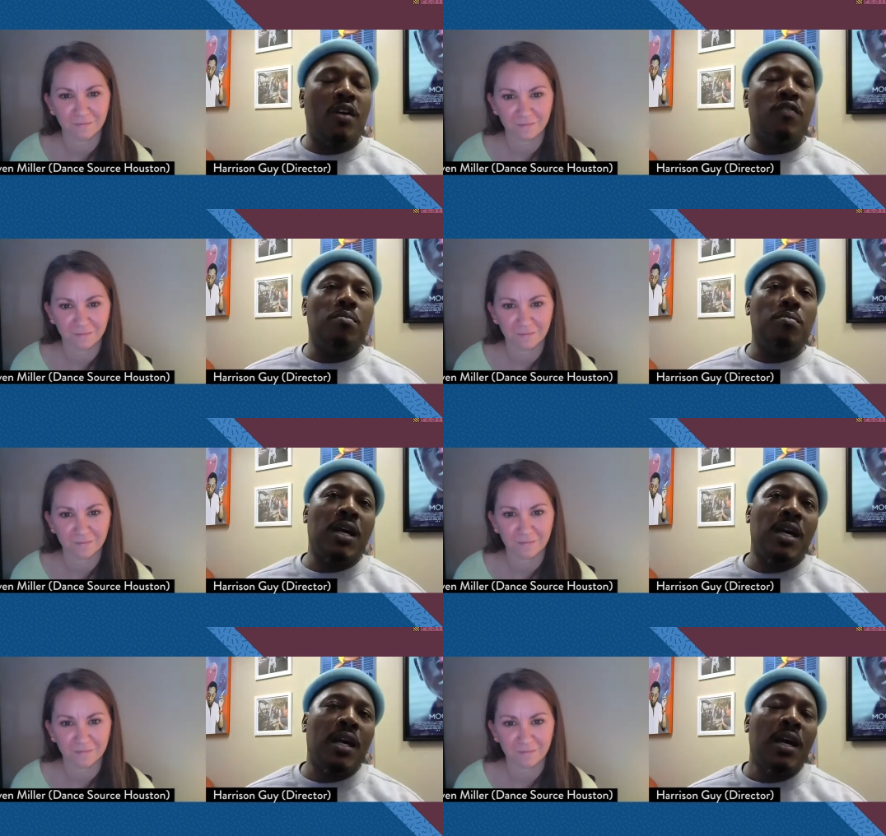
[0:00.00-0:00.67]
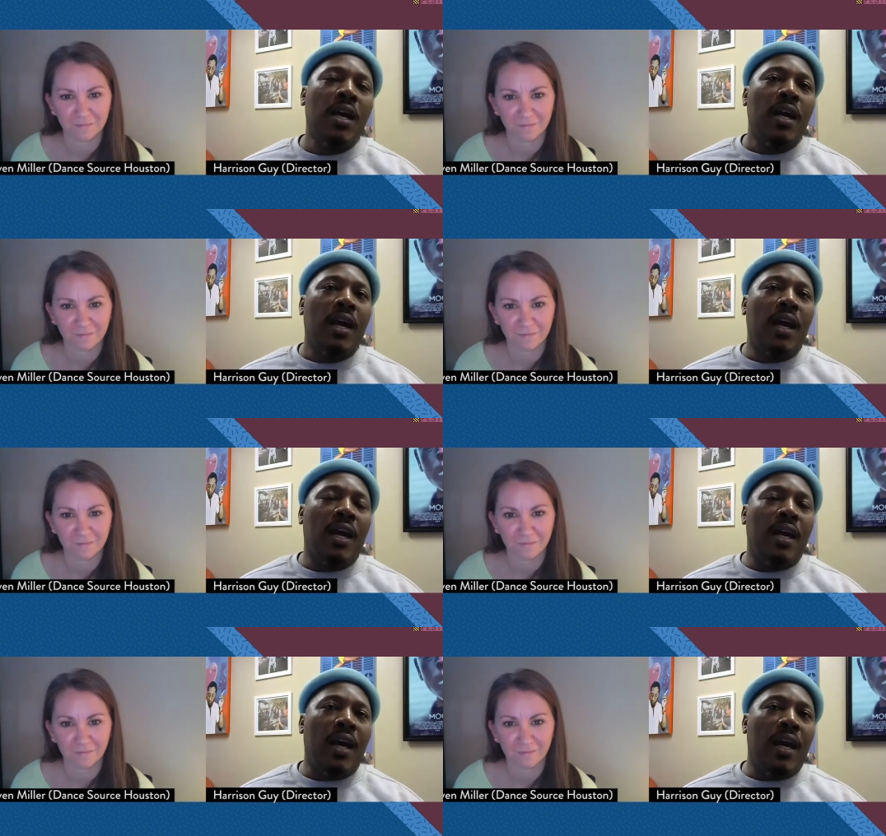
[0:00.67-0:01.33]
Speaker 1: of me,
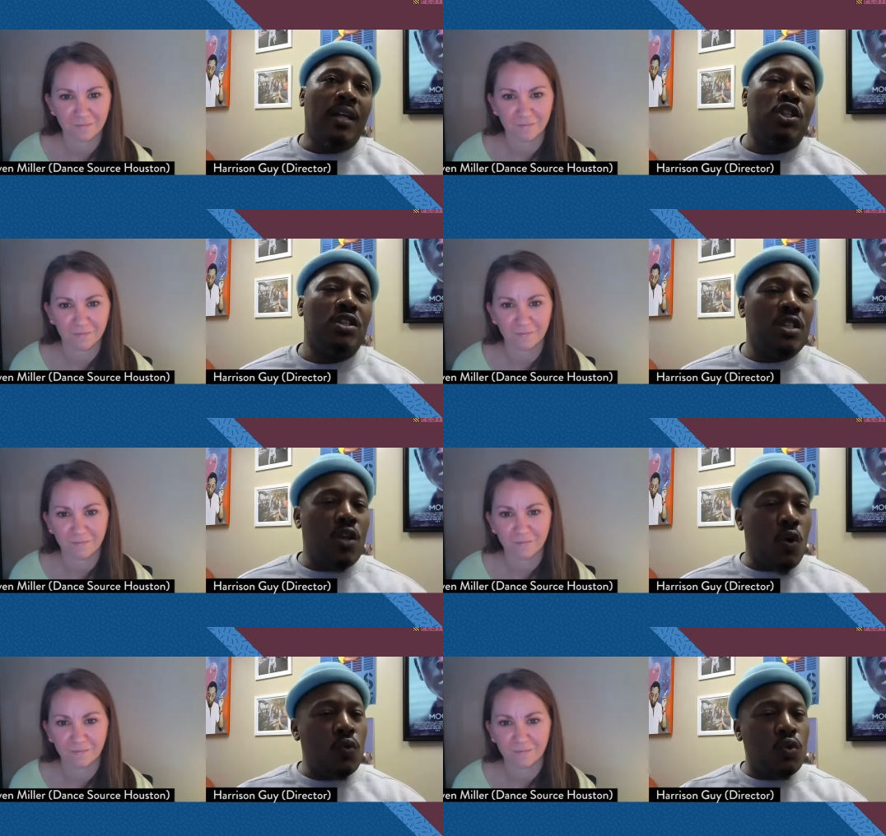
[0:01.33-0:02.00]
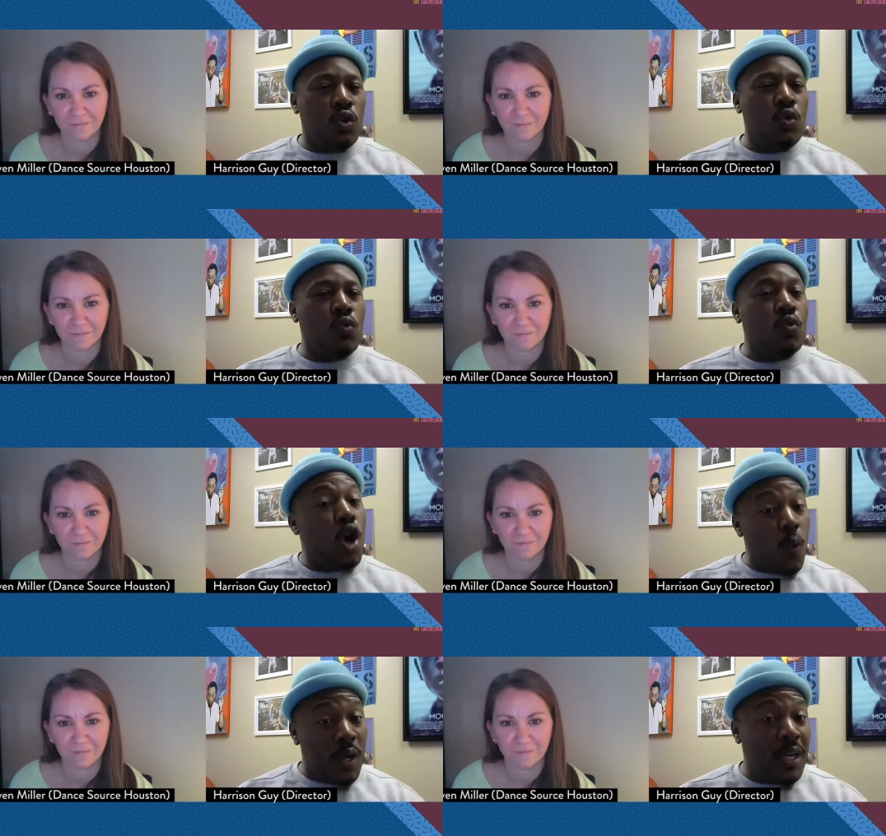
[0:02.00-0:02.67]
and, and just those two
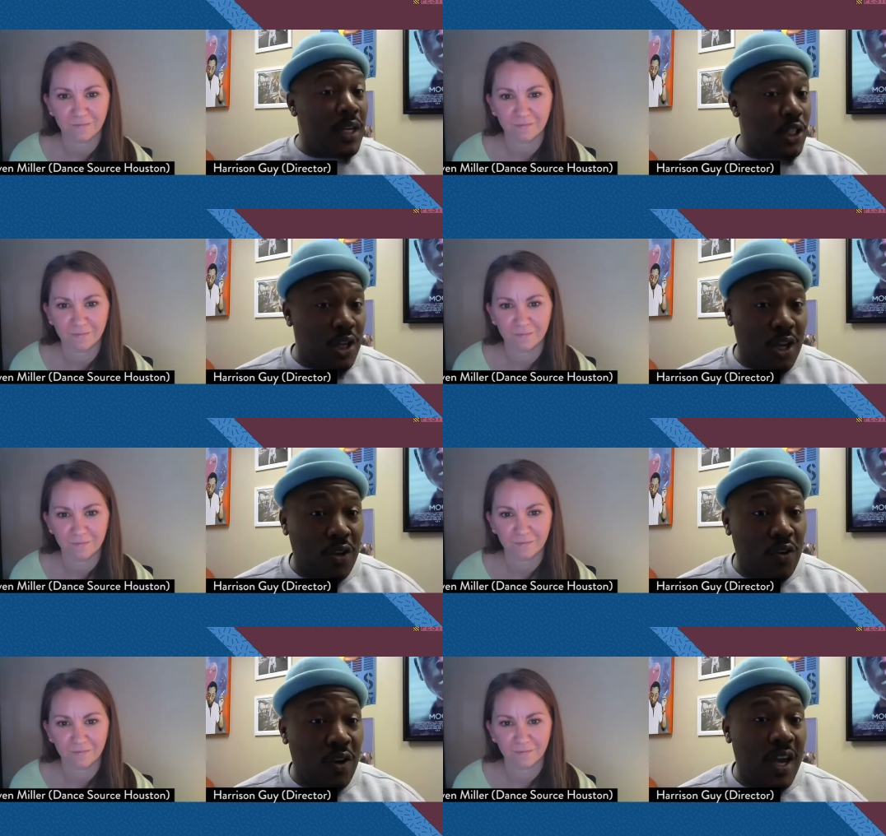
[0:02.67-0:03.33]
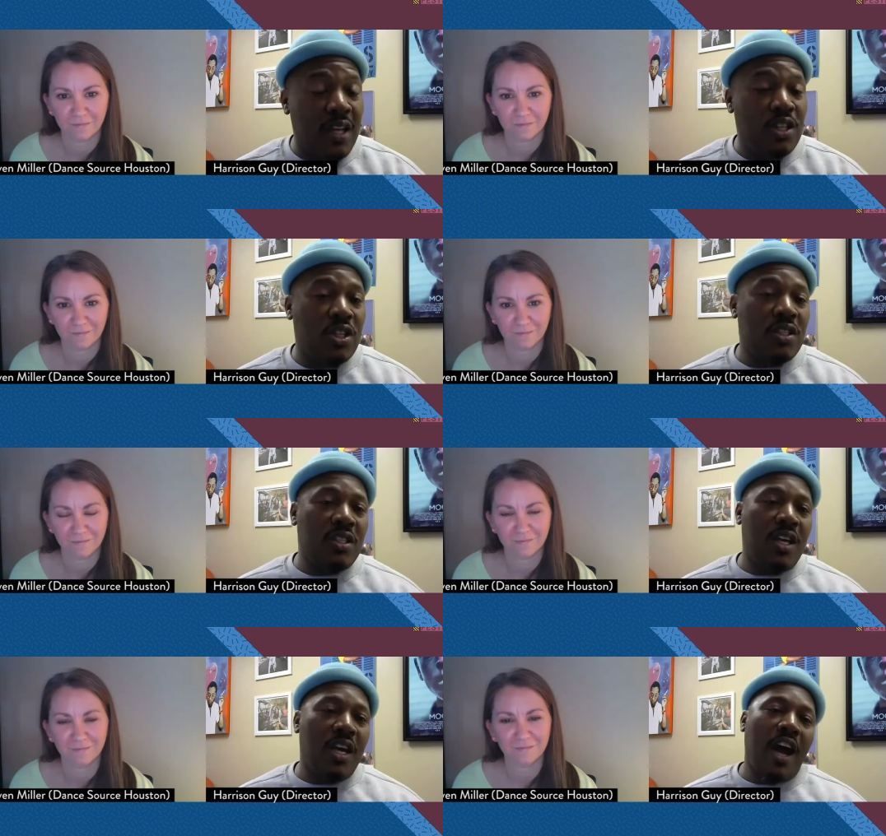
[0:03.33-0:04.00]
knowing each other and
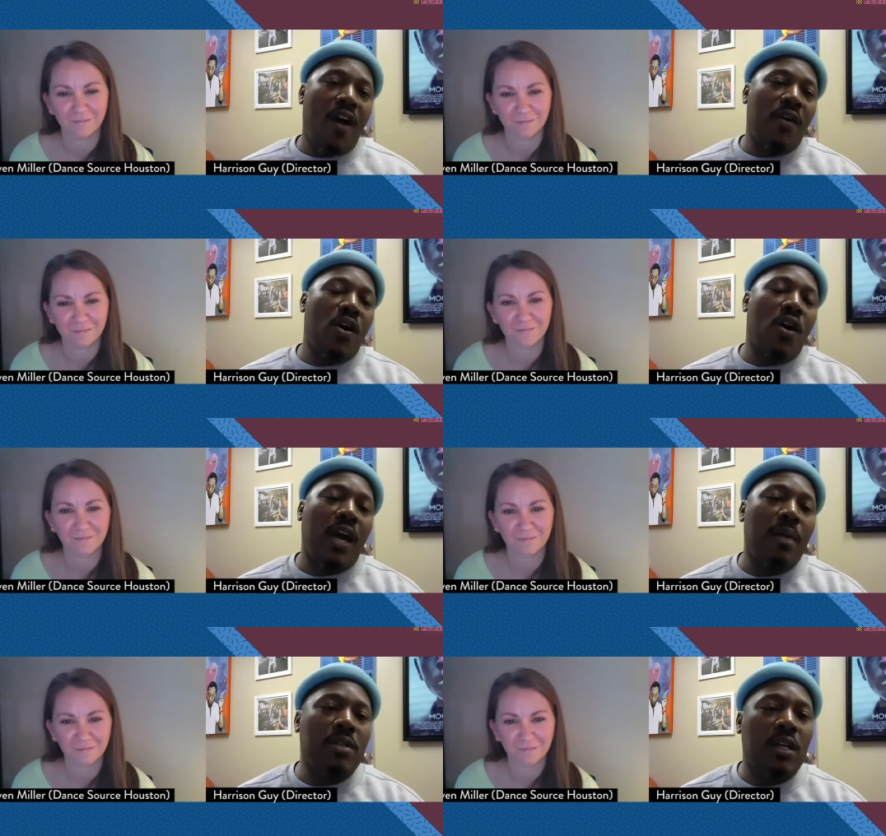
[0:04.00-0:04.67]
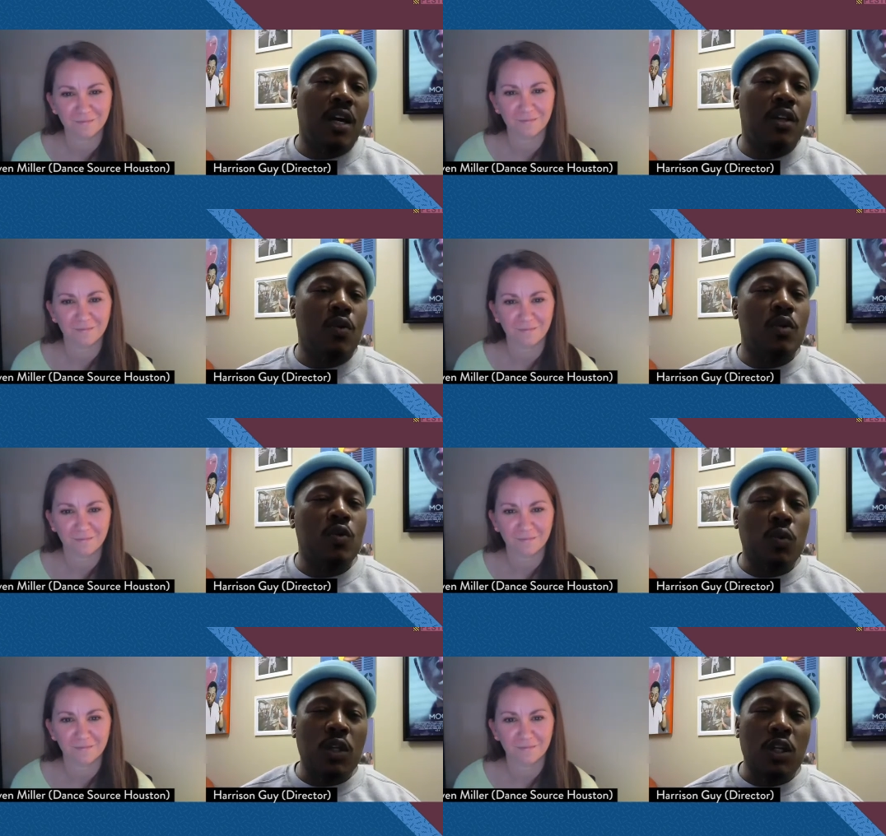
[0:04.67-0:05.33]
just seeing how it all came together
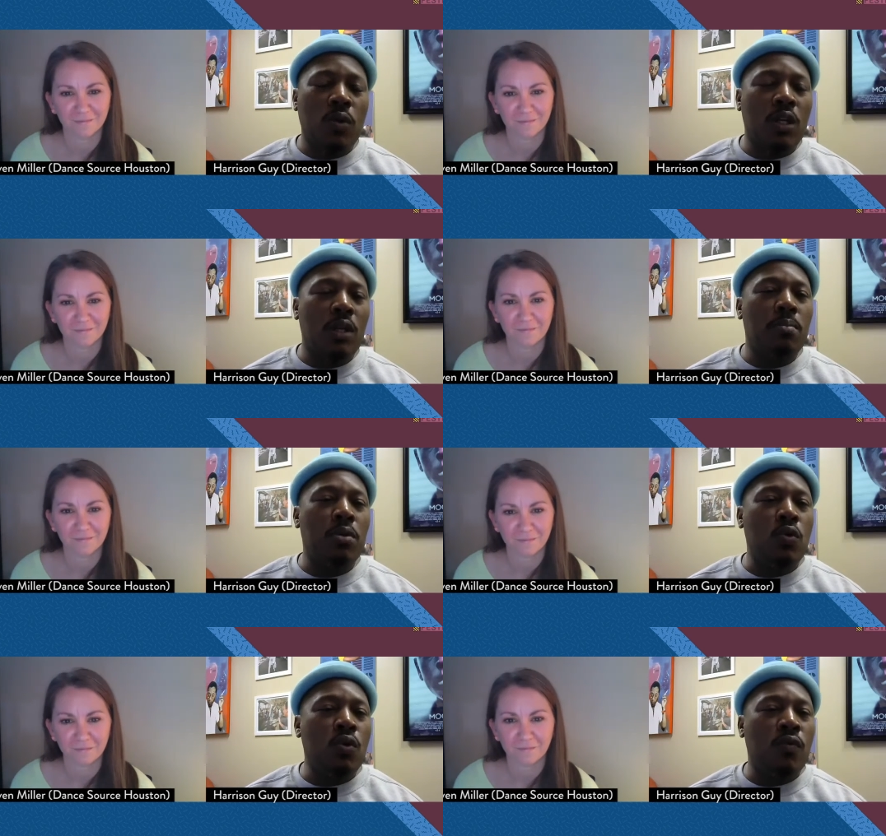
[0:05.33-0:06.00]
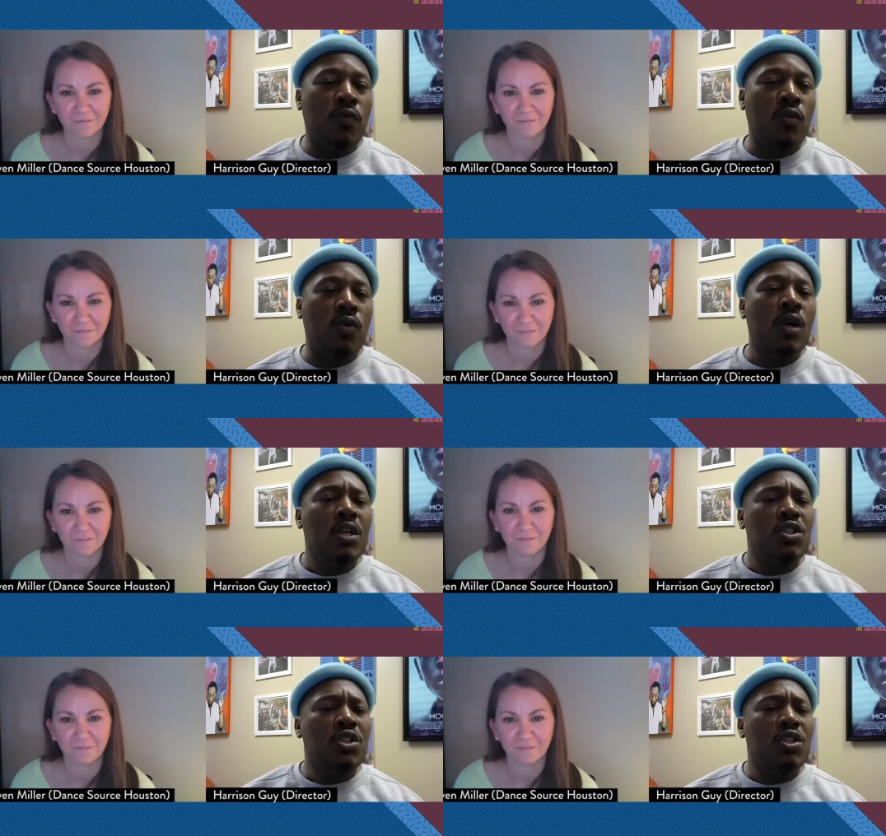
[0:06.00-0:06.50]
was really really beautiful.